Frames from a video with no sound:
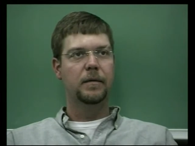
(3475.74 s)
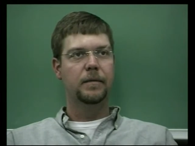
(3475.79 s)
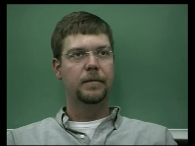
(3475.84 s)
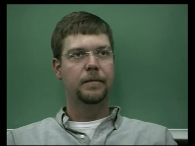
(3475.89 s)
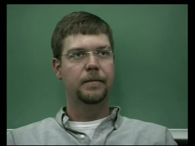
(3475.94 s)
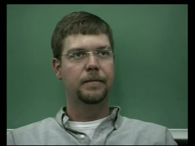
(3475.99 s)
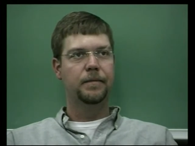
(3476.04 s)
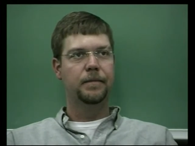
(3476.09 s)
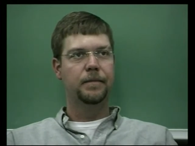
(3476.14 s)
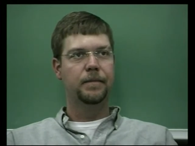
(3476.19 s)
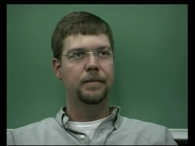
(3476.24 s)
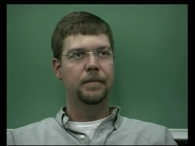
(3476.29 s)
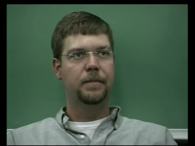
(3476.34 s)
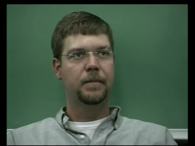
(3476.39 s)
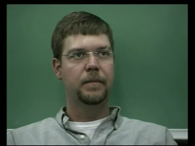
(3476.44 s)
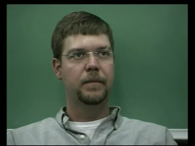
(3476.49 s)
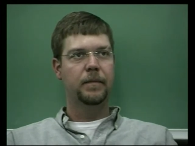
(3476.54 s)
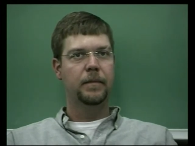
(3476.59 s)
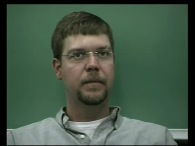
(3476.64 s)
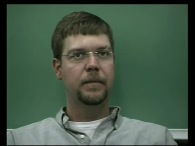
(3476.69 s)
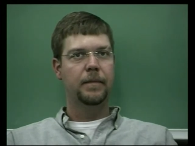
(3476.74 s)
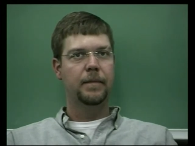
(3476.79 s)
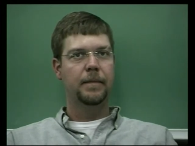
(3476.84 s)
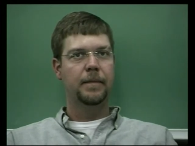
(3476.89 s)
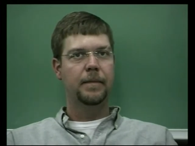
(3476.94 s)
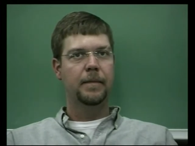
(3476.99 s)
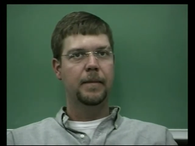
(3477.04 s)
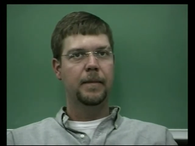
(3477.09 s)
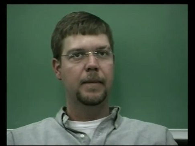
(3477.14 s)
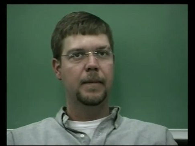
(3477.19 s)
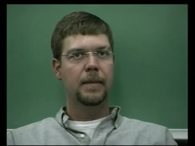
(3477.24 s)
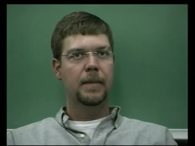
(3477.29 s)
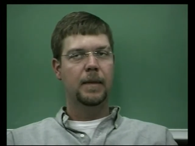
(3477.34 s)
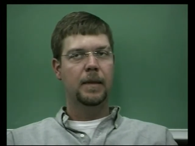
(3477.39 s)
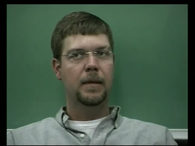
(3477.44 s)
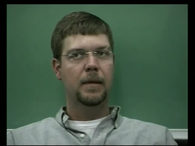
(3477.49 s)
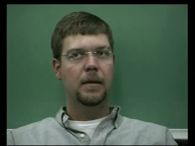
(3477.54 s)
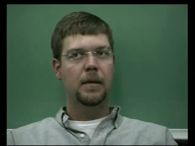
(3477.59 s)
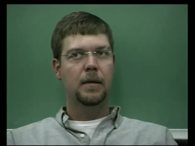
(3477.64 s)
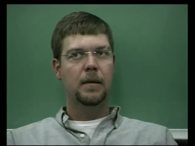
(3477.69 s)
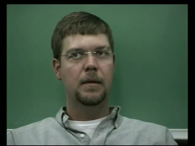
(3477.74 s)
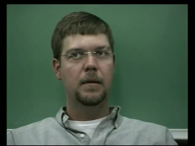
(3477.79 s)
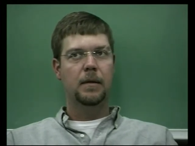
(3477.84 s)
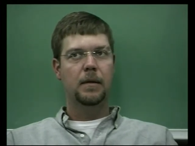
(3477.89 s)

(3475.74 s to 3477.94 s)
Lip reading: [no speech]